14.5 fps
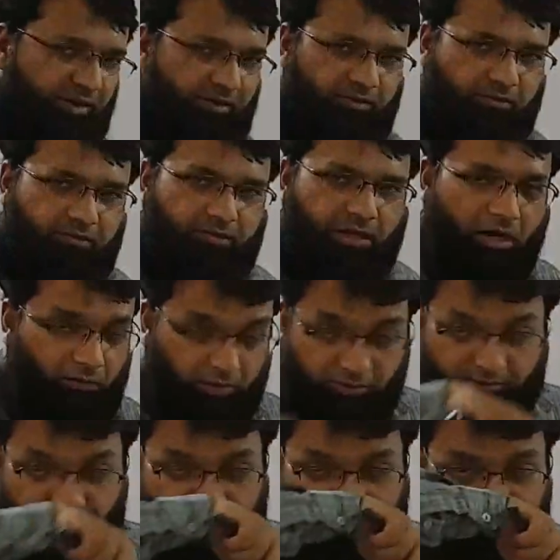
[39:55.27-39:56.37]
in. Are we
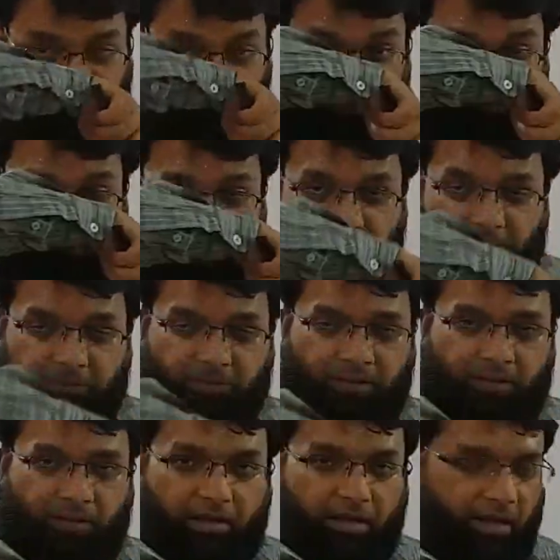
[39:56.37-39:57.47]
interested in?
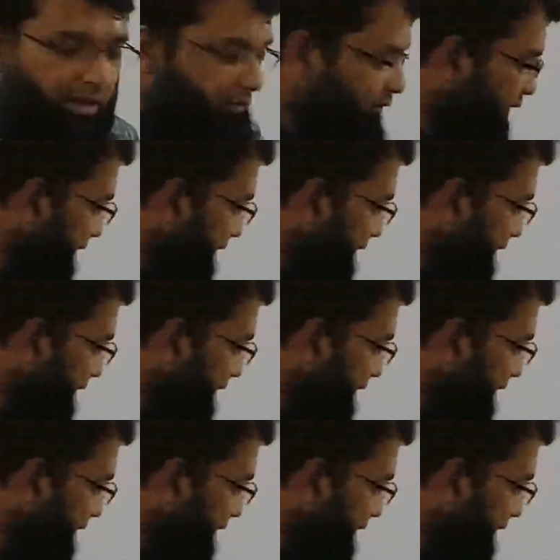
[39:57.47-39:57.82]
If